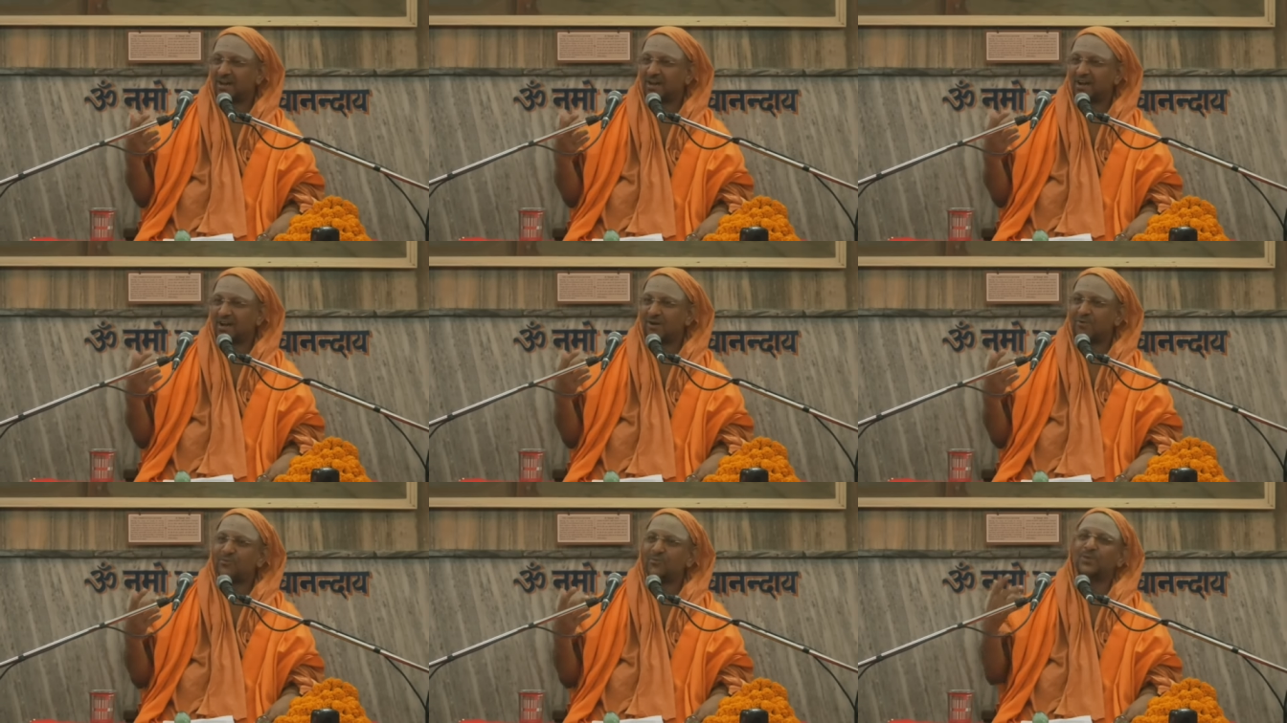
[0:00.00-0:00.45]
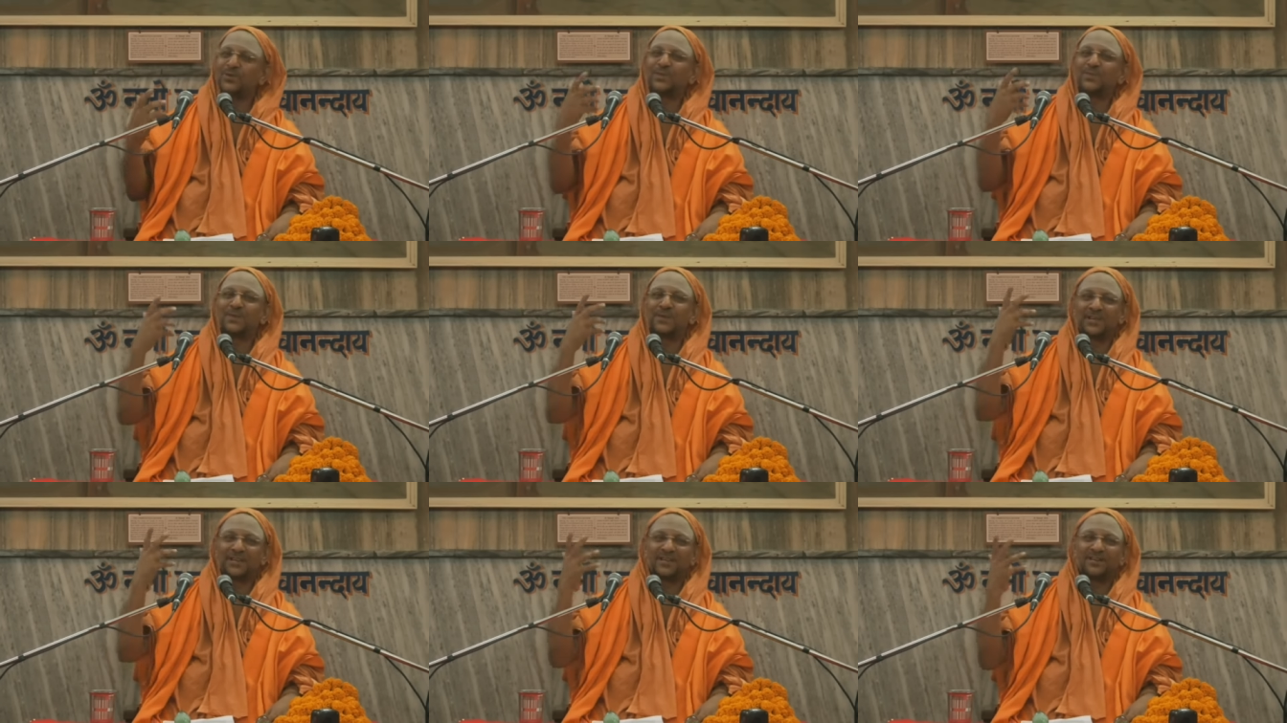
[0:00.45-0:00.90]
How
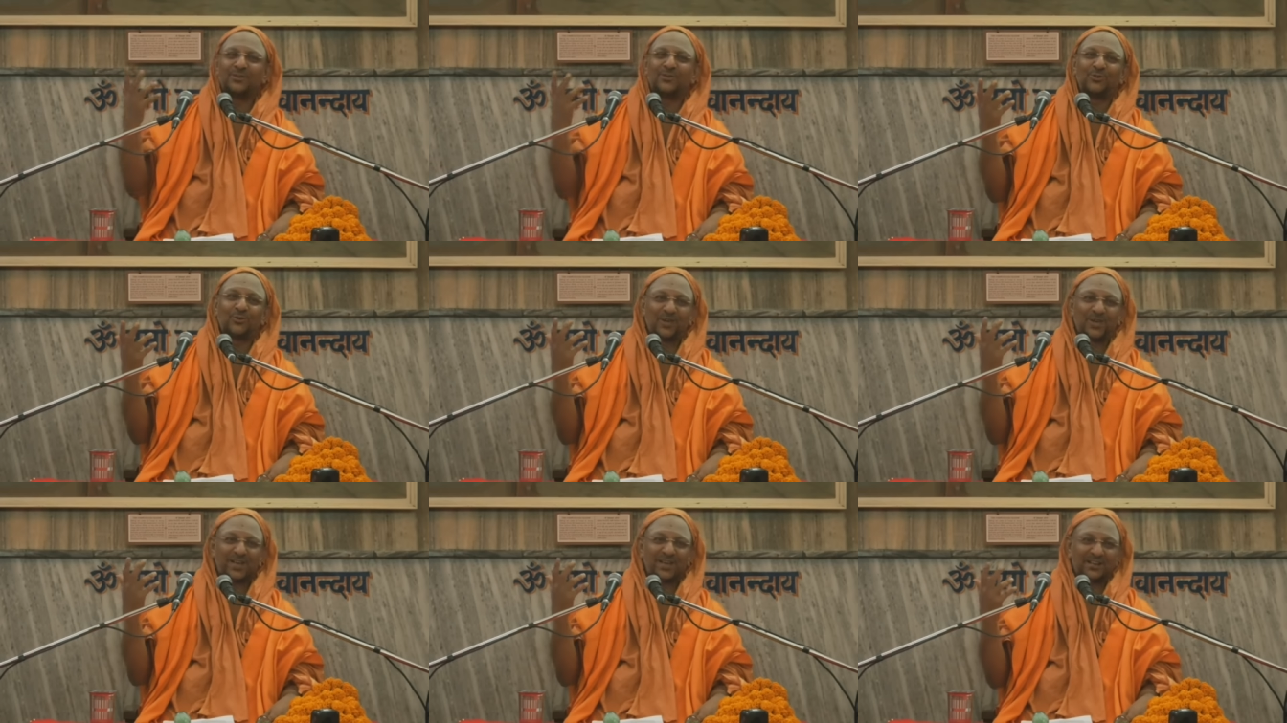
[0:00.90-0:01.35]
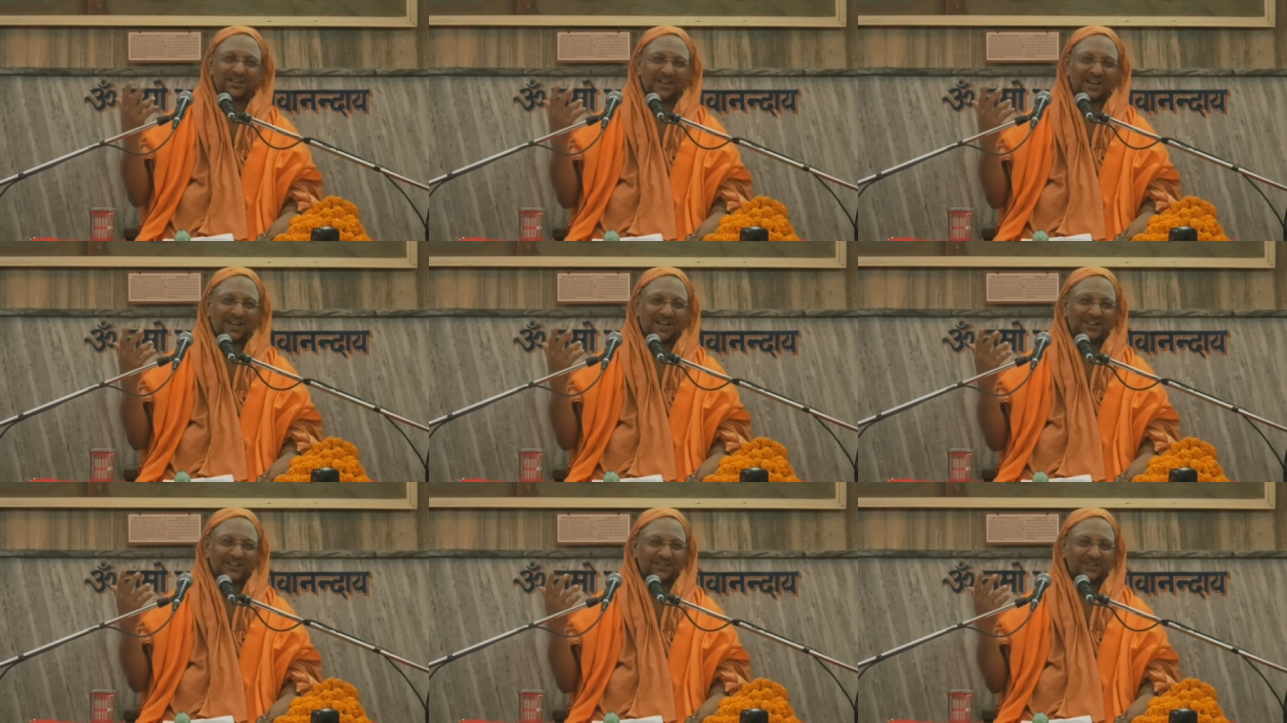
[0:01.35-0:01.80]
will be he looking
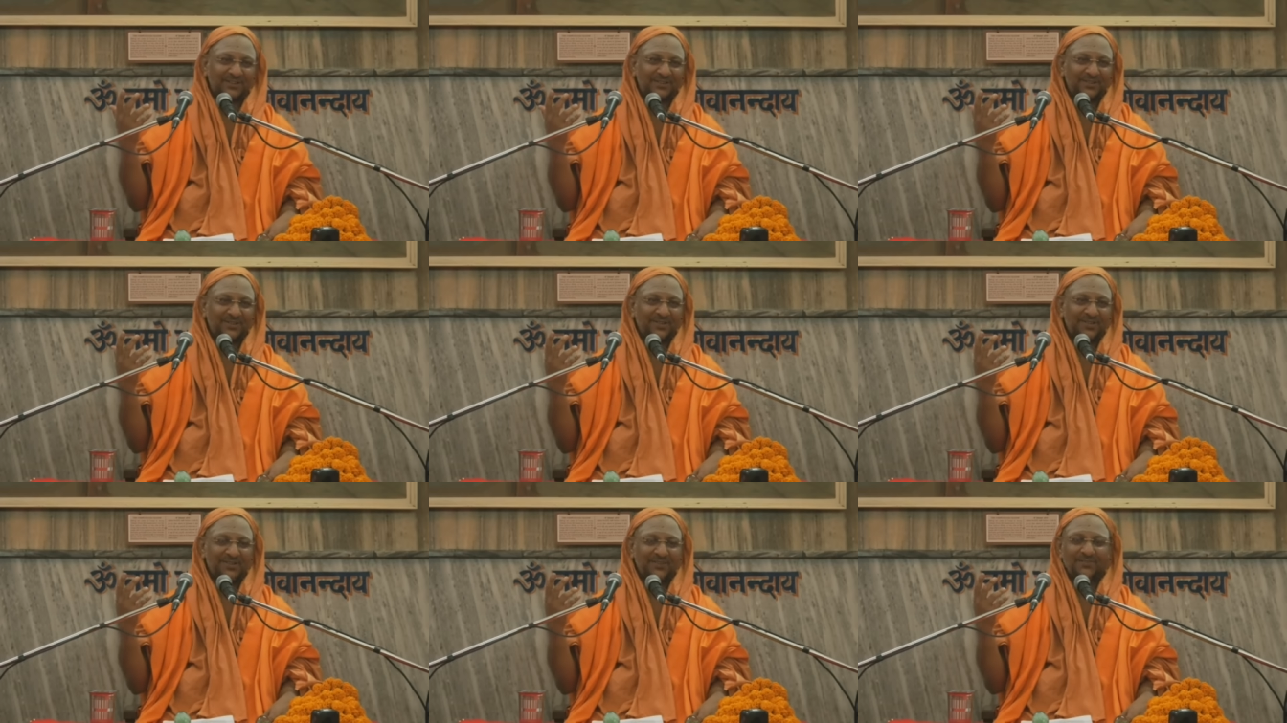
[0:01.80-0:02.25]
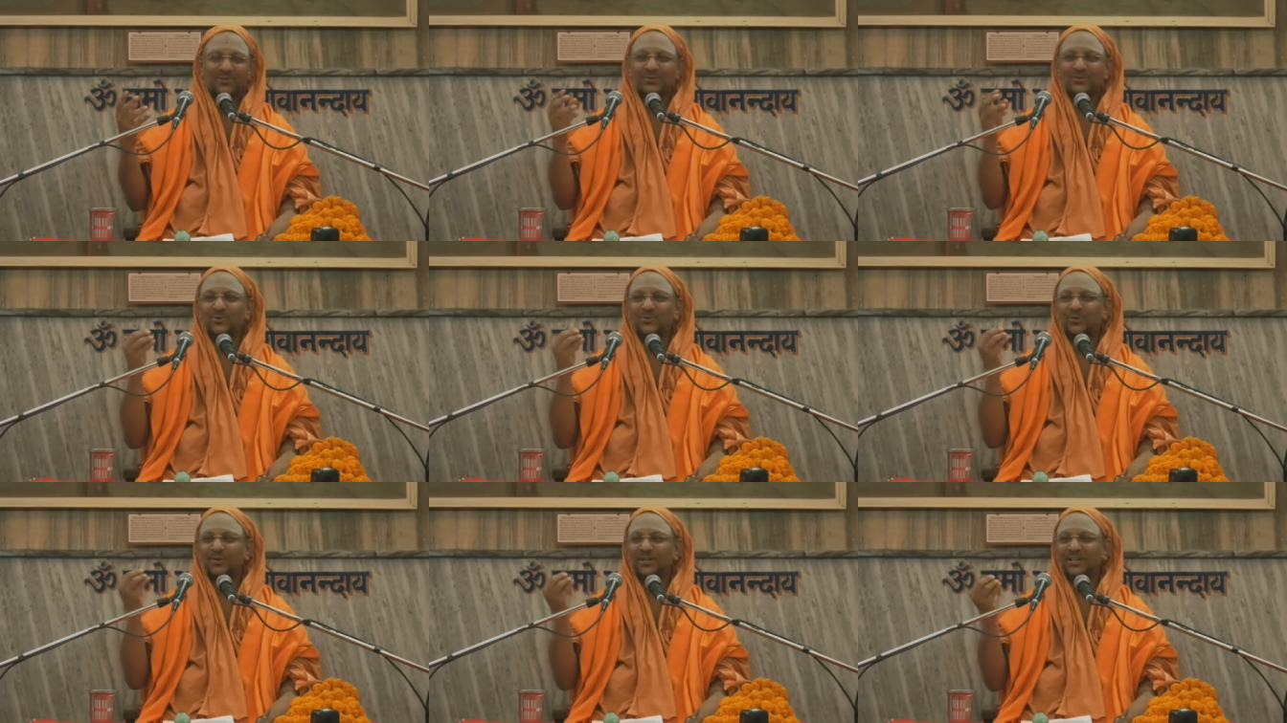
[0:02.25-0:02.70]
like? He
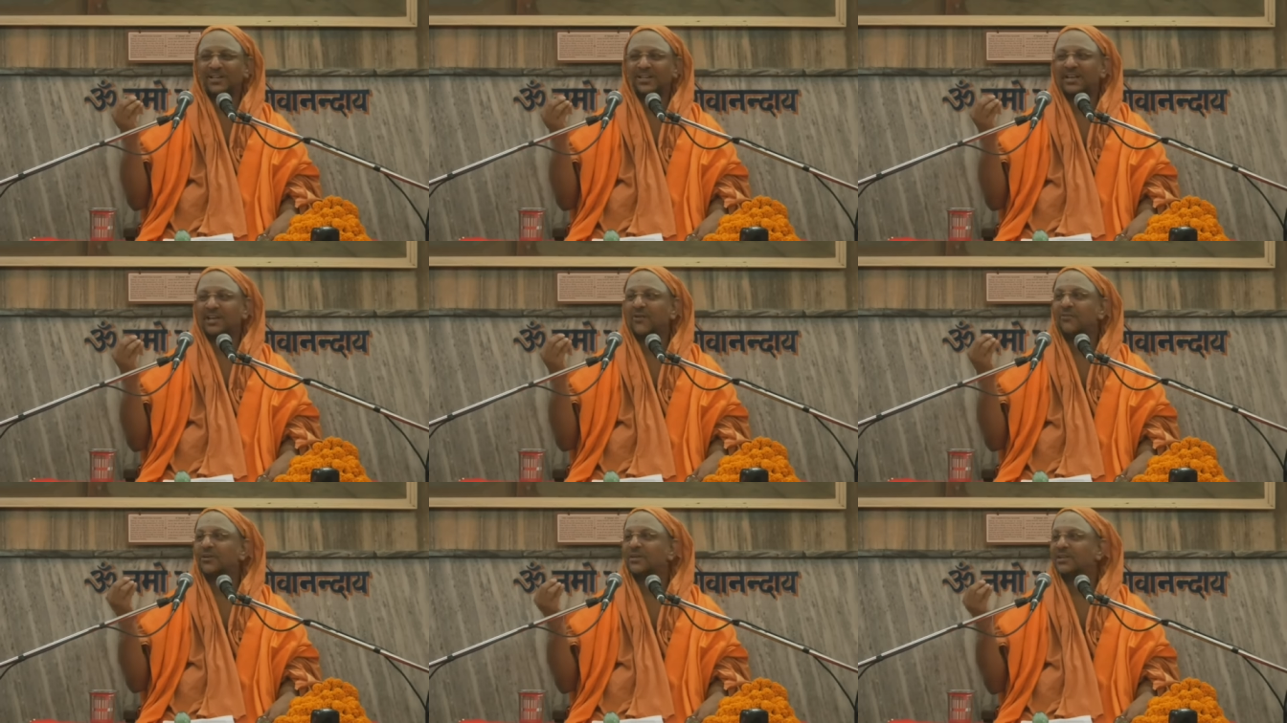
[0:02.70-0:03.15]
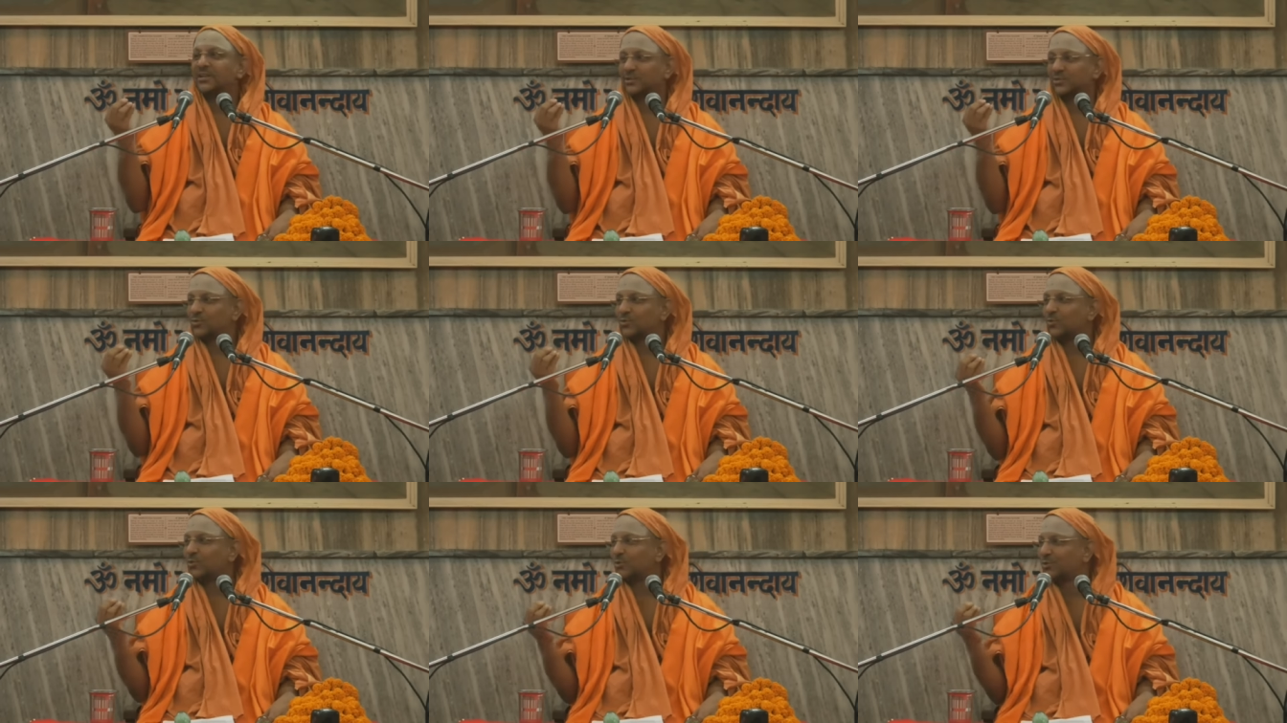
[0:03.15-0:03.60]
was only 11
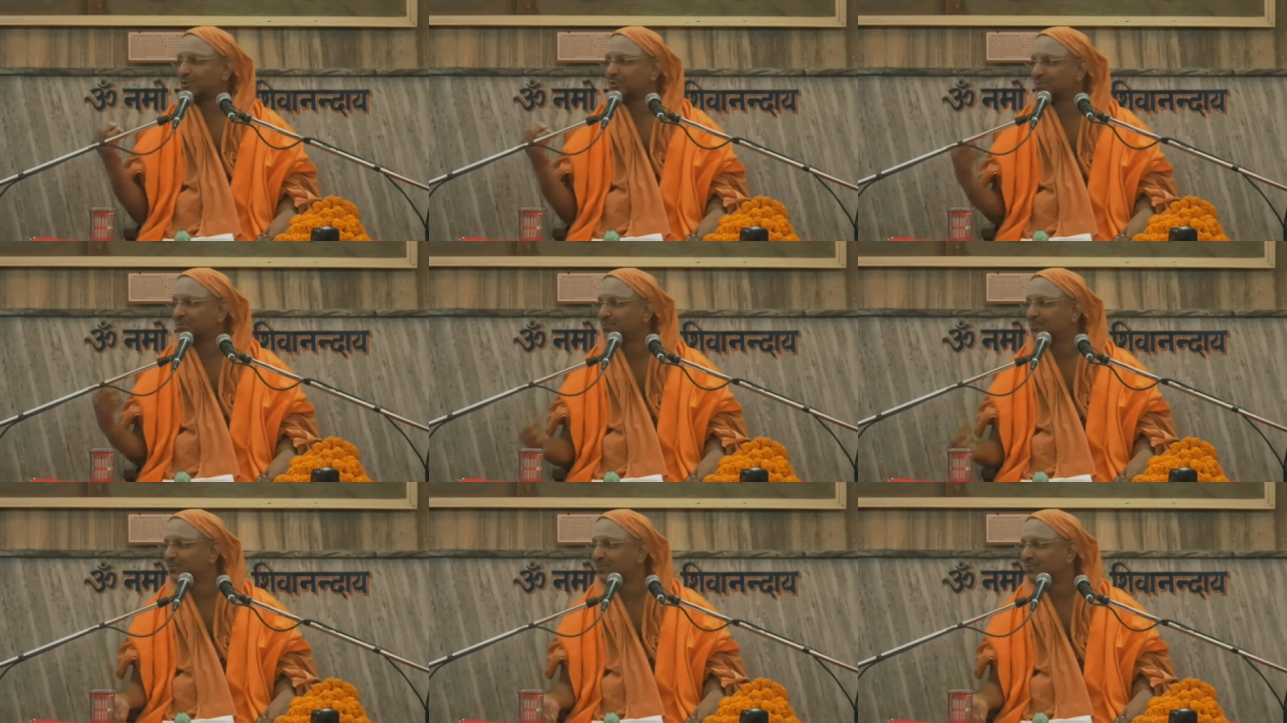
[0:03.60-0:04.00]
years old.